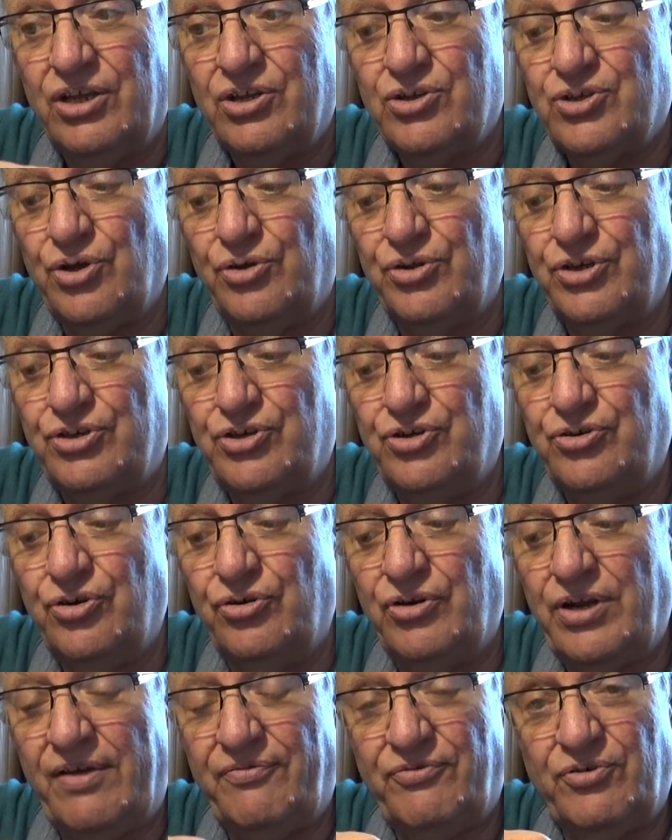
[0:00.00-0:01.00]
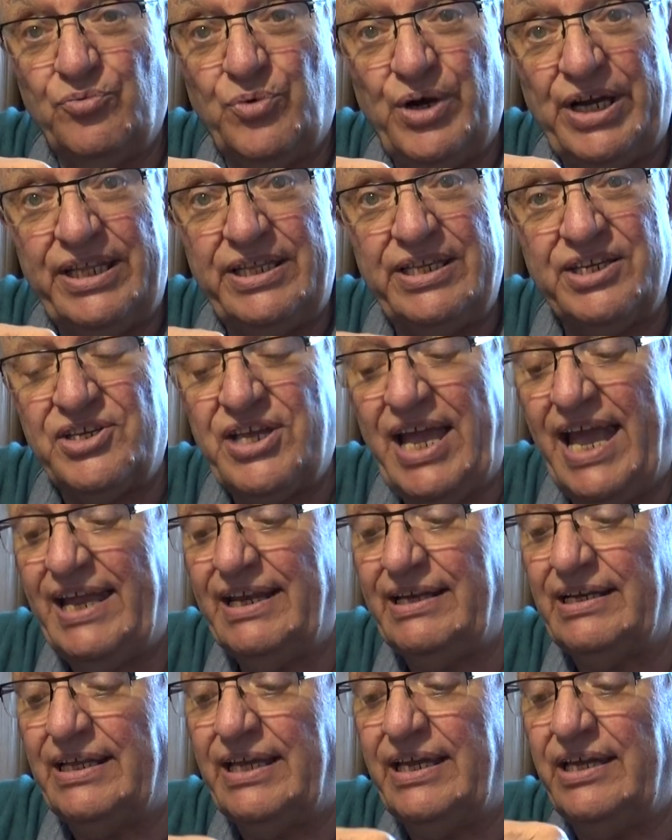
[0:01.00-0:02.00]
so that you don't have to wind this
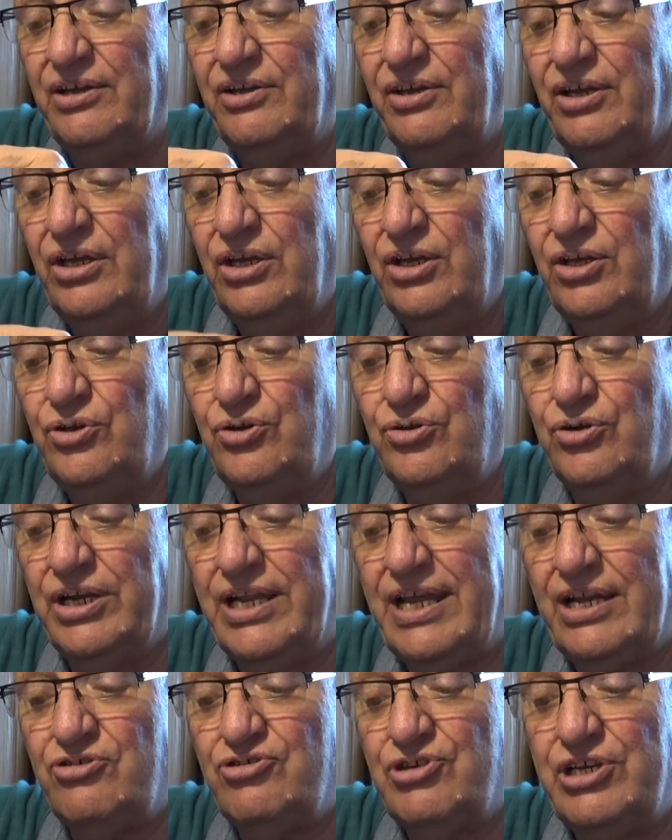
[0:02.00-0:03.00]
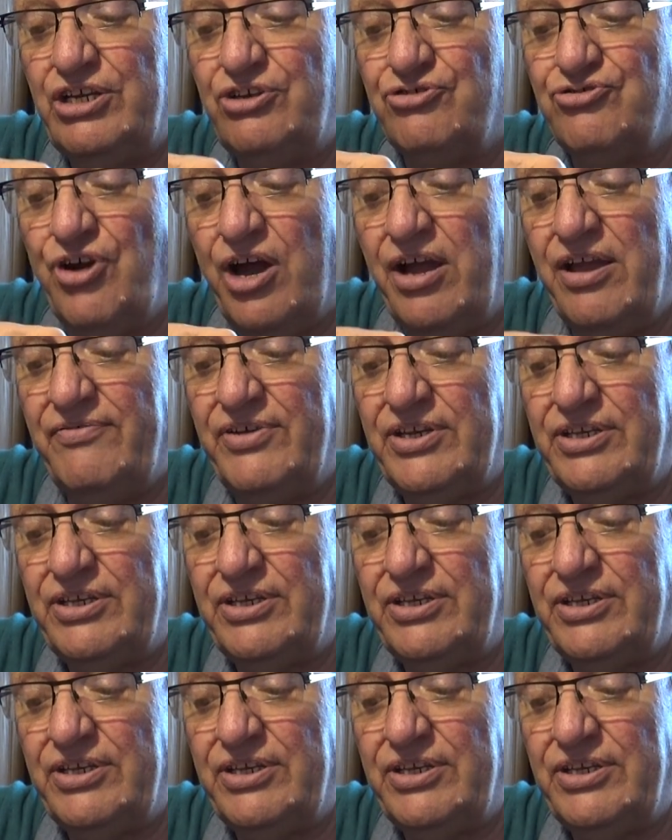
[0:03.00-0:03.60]
handle here. You can actually drive